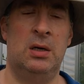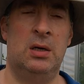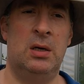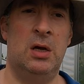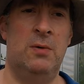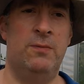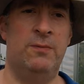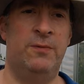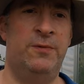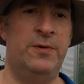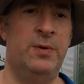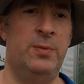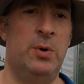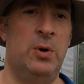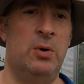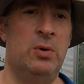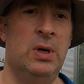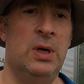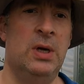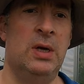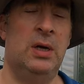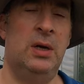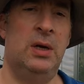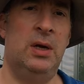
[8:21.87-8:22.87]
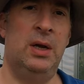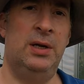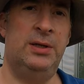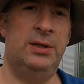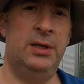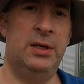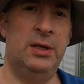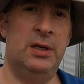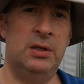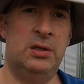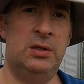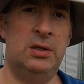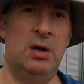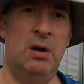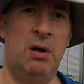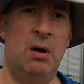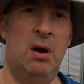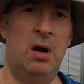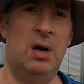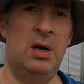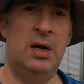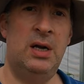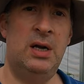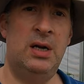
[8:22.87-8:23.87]
comfortable. It's an
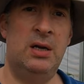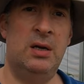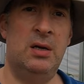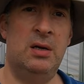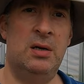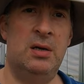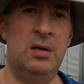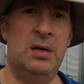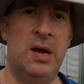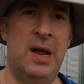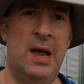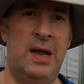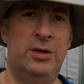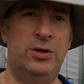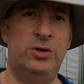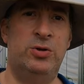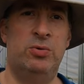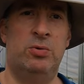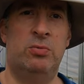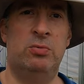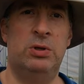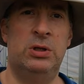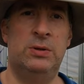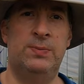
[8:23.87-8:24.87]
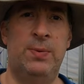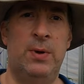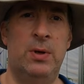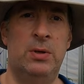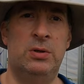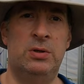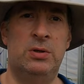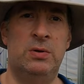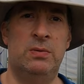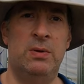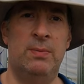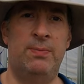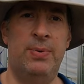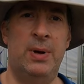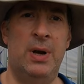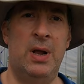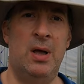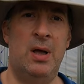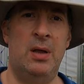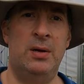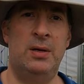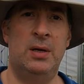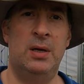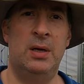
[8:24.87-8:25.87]
entirely natural response of the
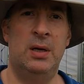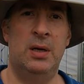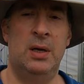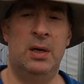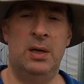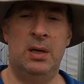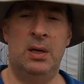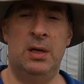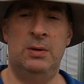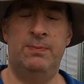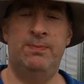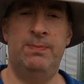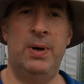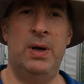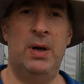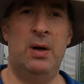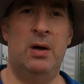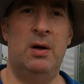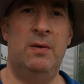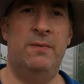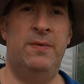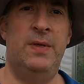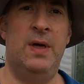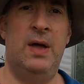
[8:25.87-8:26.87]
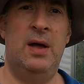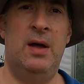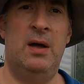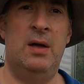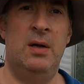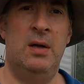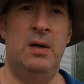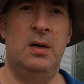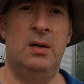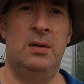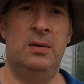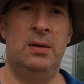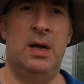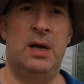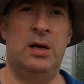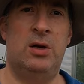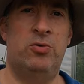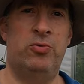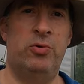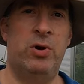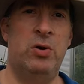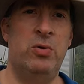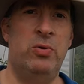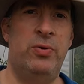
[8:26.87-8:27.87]
plant. It's part of their
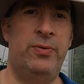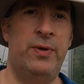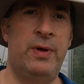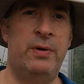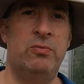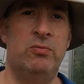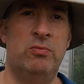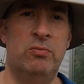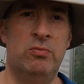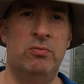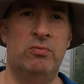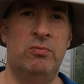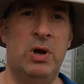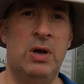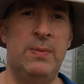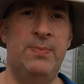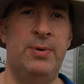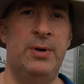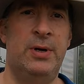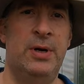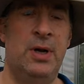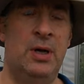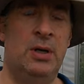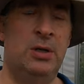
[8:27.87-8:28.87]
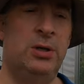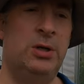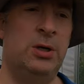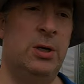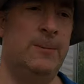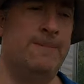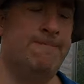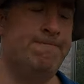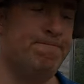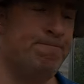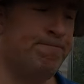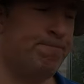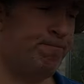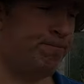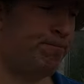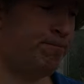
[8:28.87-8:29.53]
growth and reproduction.